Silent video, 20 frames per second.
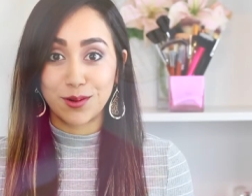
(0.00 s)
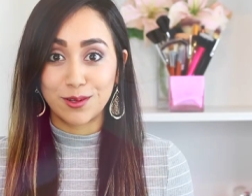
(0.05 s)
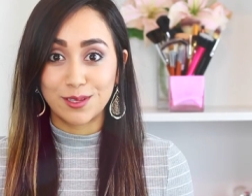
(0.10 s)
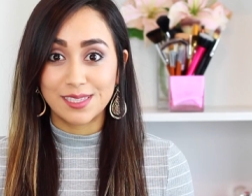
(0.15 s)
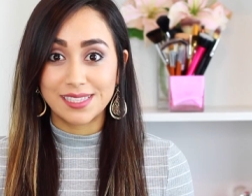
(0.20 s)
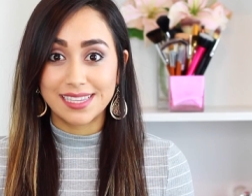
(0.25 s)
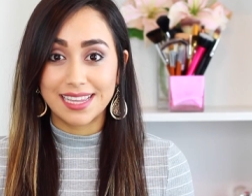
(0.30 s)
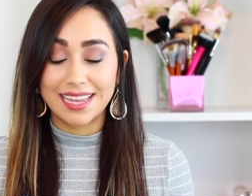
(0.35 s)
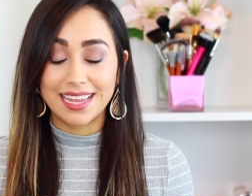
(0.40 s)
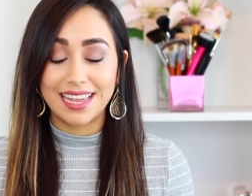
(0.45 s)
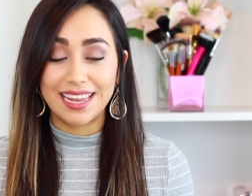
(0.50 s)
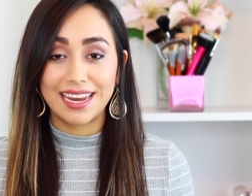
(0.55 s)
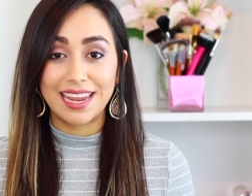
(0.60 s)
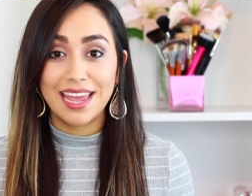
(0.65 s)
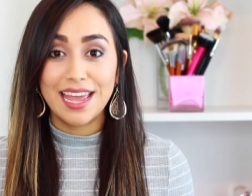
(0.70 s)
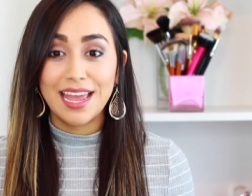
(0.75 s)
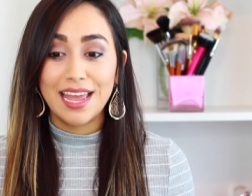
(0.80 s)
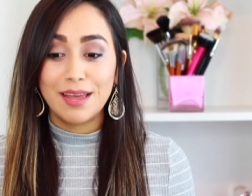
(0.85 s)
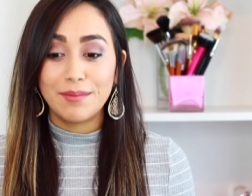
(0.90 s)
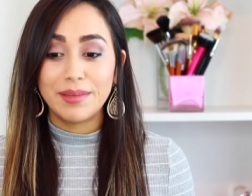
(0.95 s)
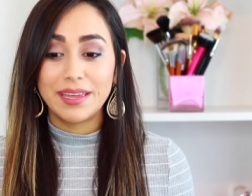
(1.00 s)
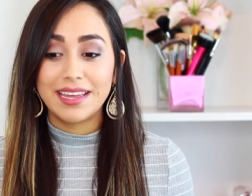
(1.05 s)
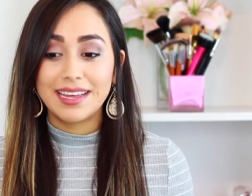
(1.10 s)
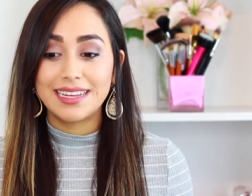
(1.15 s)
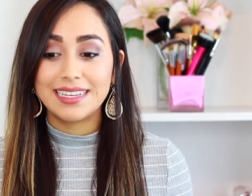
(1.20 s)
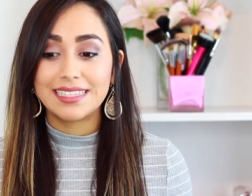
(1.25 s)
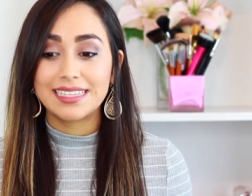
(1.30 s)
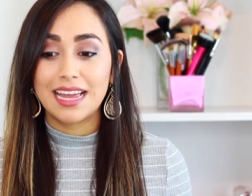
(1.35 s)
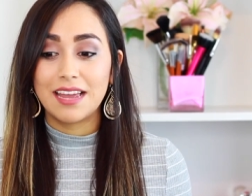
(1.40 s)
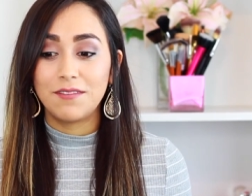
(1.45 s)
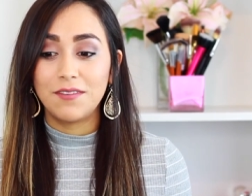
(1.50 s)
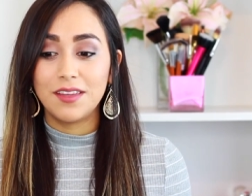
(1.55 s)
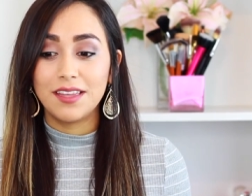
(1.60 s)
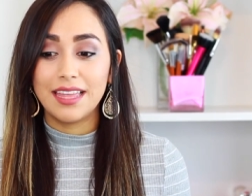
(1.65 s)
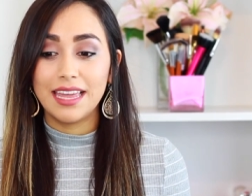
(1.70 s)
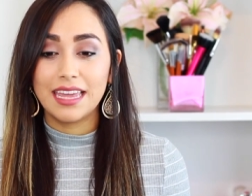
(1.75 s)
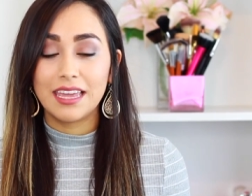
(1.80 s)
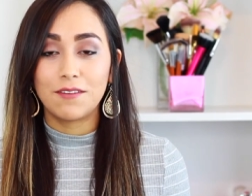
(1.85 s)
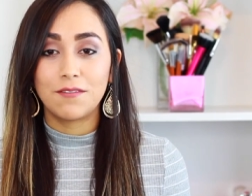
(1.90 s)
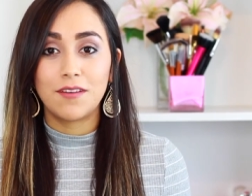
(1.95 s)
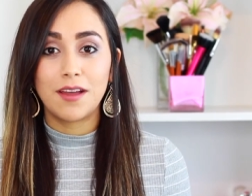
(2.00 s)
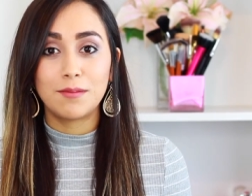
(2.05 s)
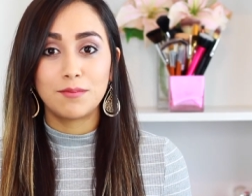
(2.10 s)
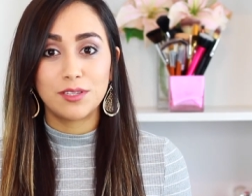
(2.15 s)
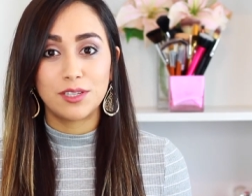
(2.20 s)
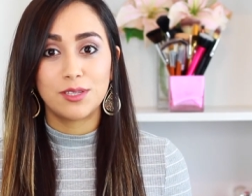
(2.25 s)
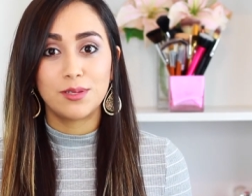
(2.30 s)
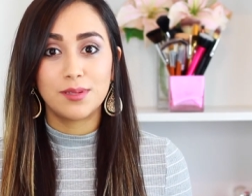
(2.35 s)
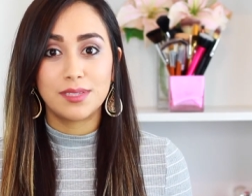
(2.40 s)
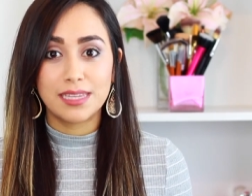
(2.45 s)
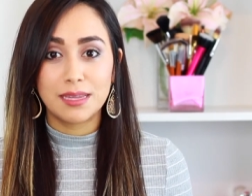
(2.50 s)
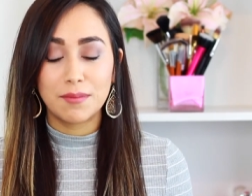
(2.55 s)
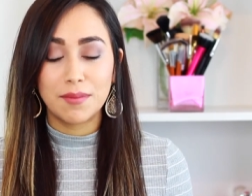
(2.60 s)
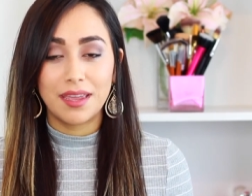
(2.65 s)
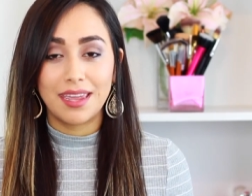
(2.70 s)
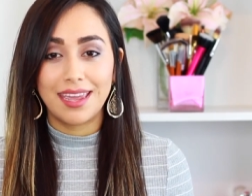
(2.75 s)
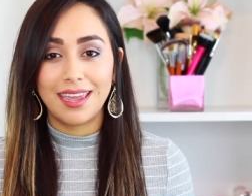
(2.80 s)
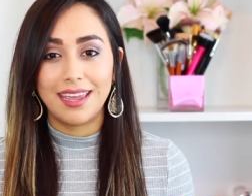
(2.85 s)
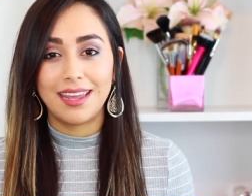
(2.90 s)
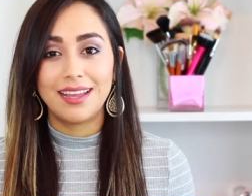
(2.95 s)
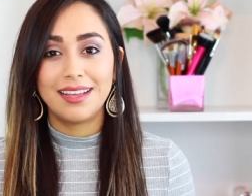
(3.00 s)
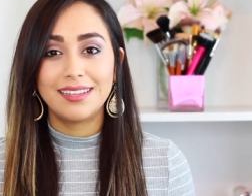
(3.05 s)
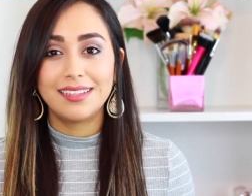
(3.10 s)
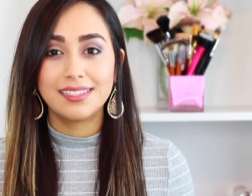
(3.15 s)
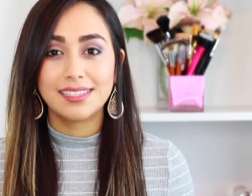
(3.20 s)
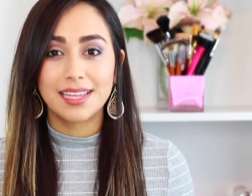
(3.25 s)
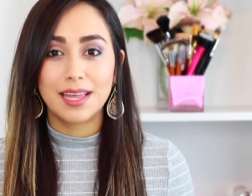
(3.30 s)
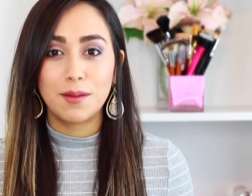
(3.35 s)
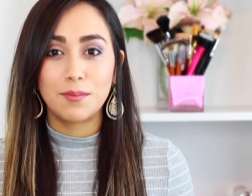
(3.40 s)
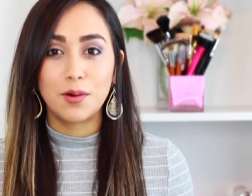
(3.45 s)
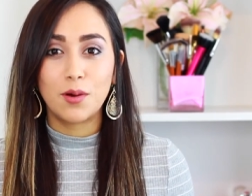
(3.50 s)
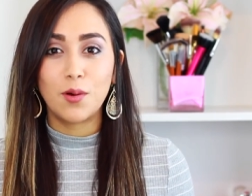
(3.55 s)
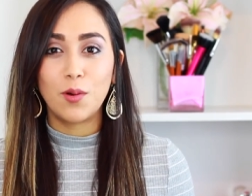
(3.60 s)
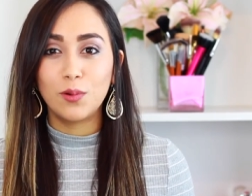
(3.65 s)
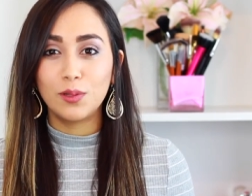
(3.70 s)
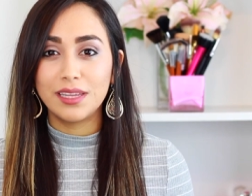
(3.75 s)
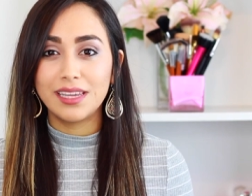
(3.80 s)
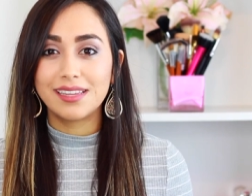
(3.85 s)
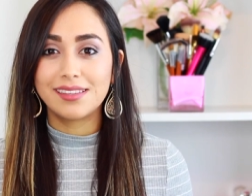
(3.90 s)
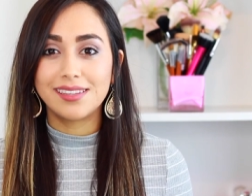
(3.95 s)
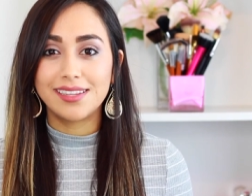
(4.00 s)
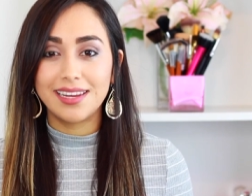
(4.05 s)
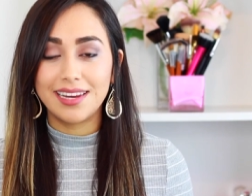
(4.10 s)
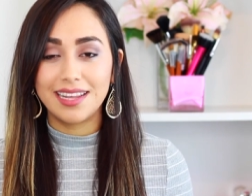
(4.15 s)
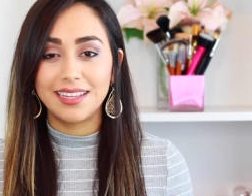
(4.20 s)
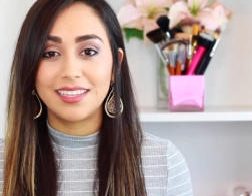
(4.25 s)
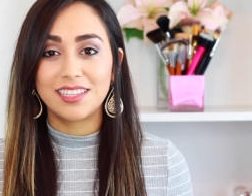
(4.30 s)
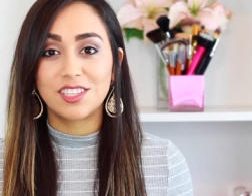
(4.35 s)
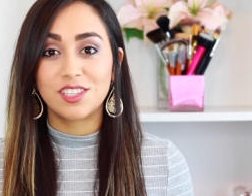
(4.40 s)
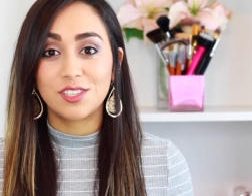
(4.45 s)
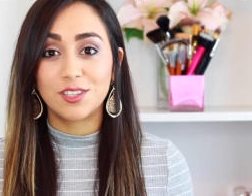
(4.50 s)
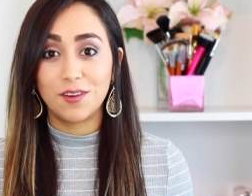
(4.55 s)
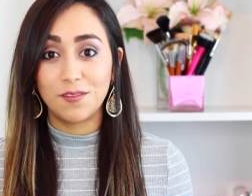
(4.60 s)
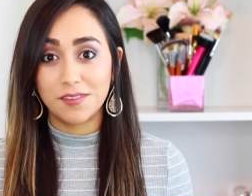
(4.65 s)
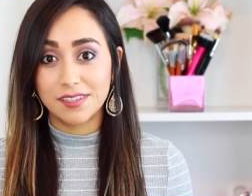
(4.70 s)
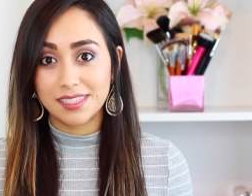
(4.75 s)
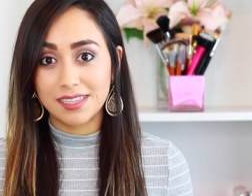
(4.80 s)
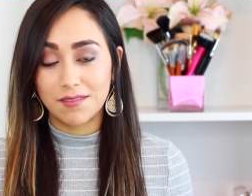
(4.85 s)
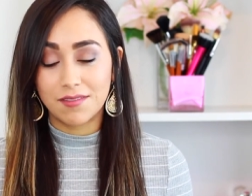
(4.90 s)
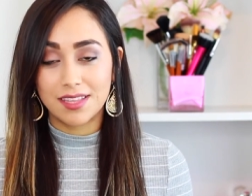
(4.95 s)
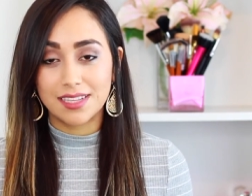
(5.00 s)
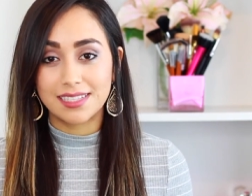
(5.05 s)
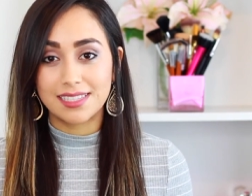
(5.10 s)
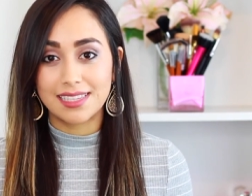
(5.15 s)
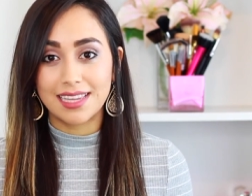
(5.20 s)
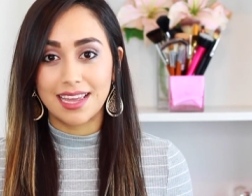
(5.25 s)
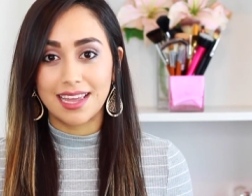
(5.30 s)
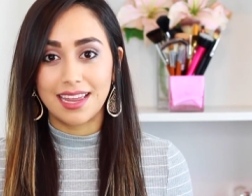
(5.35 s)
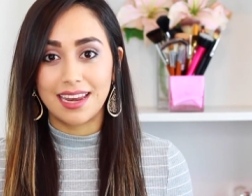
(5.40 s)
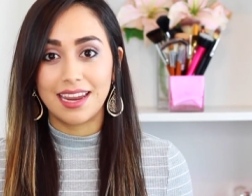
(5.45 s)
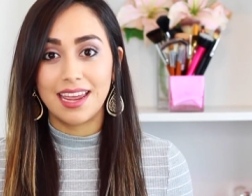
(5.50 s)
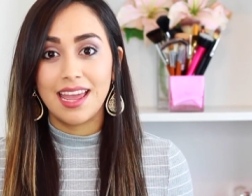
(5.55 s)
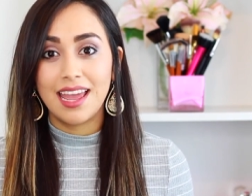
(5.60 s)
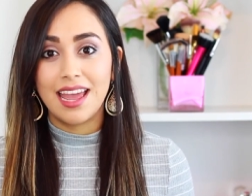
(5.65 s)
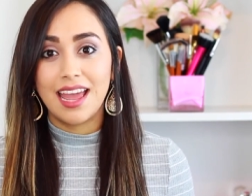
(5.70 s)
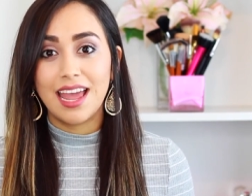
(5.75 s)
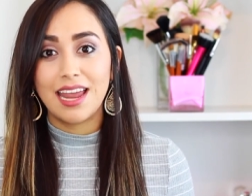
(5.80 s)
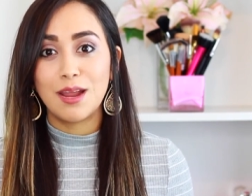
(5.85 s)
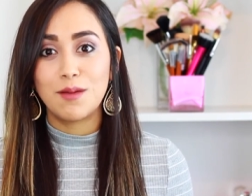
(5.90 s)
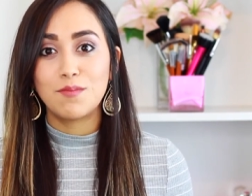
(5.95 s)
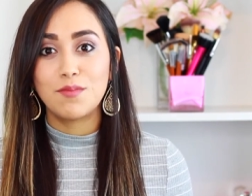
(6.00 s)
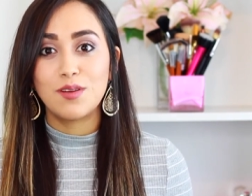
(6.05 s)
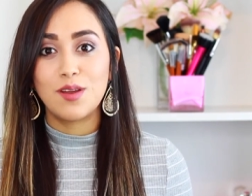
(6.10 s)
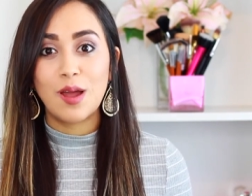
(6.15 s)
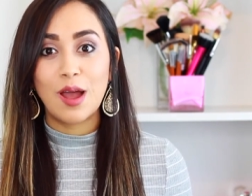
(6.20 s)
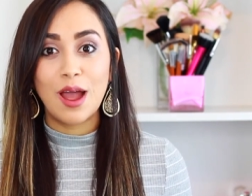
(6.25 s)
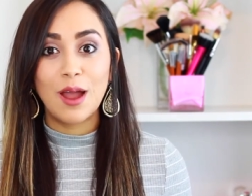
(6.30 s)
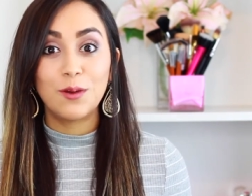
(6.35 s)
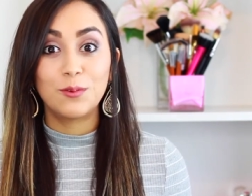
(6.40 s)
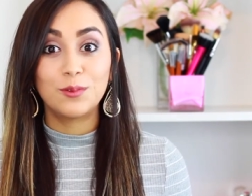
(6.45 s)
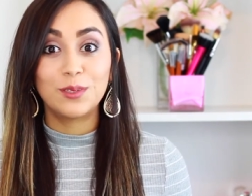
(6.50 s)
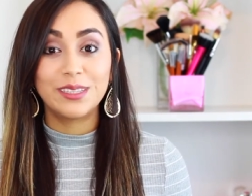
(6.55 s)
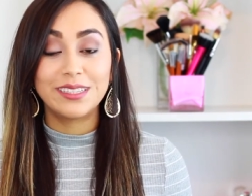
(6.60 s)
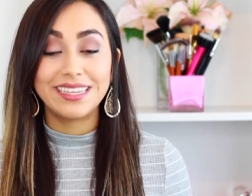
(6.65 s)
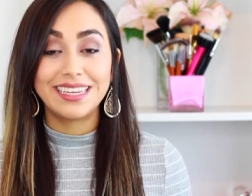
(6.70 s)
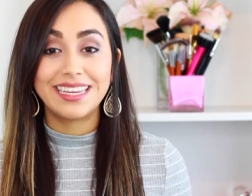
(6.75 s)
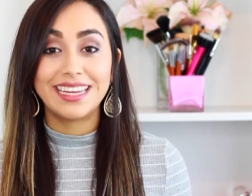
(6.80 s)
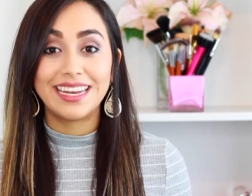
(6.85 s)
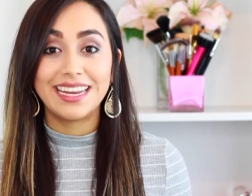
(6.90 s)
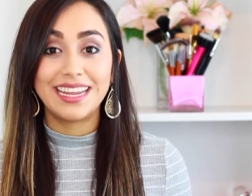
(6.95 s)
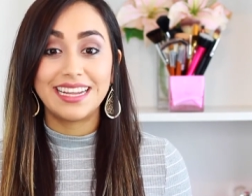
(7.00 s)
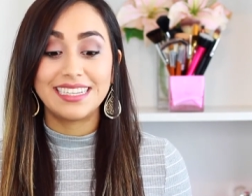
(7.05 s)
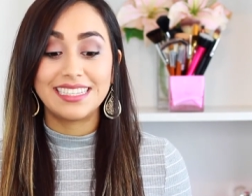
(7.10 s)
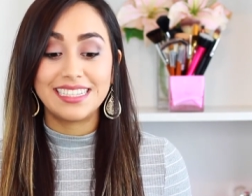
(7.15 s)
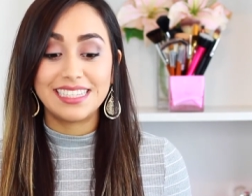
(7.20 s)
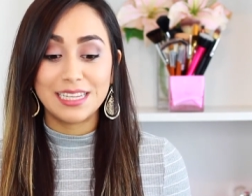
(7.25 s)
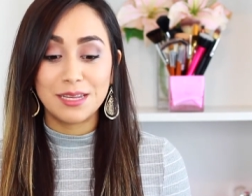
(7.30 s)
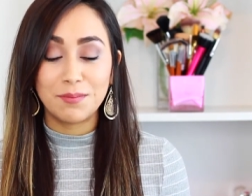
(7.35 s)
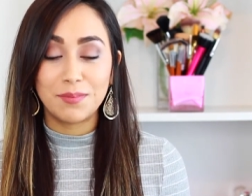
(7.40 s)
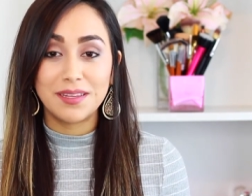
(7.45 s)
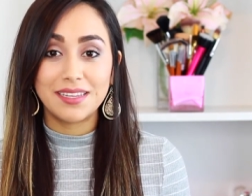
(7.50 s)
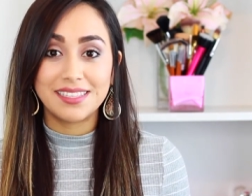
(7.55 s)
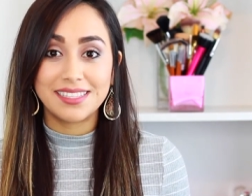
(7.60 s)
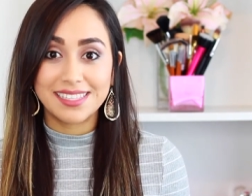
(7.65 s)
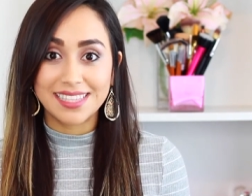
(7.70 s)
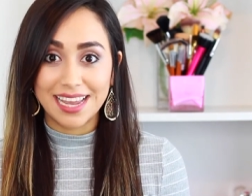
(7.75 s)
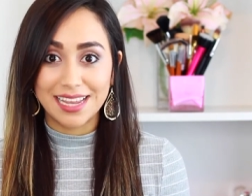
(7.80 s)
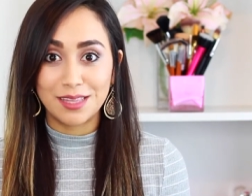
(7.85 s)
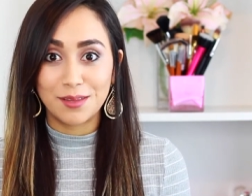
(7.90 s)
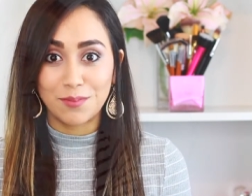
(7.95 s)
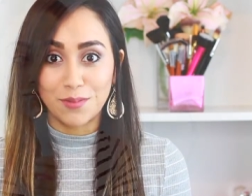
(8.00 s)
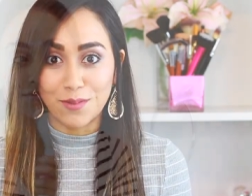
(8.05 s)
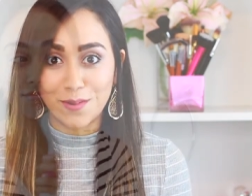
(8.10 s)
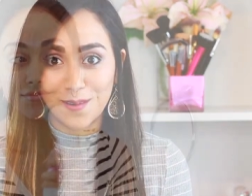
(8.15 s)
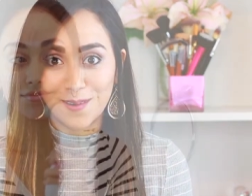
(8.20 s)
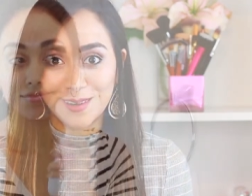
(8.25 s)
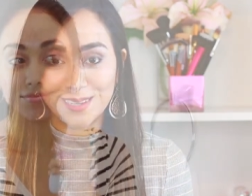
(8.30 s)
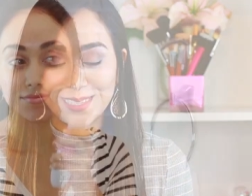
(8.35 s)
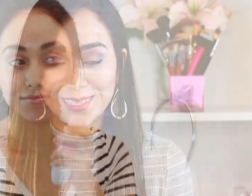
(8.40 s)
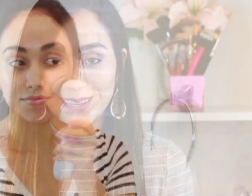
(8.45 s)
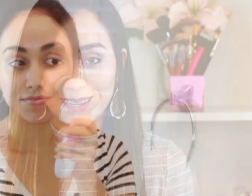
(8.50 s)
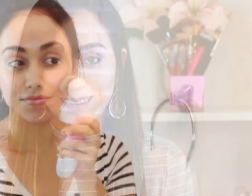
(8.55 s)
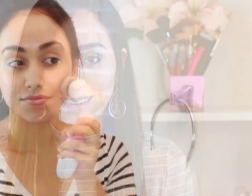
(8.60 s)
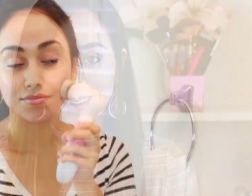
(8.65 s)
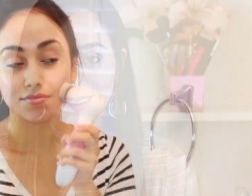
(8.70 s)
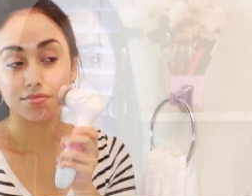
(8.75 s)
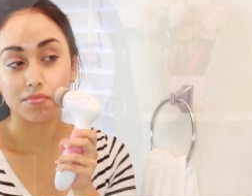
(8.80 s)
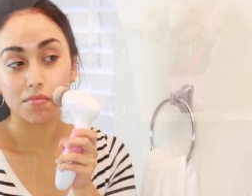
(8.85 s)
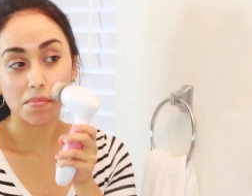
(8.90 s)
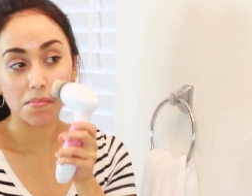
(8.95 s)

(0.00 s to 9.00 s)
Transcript: prone skin skin because I feel like if I'm just using my hands, I'm only cleaning the surface of the skin and I'm not really getting deep inside the pores, you know?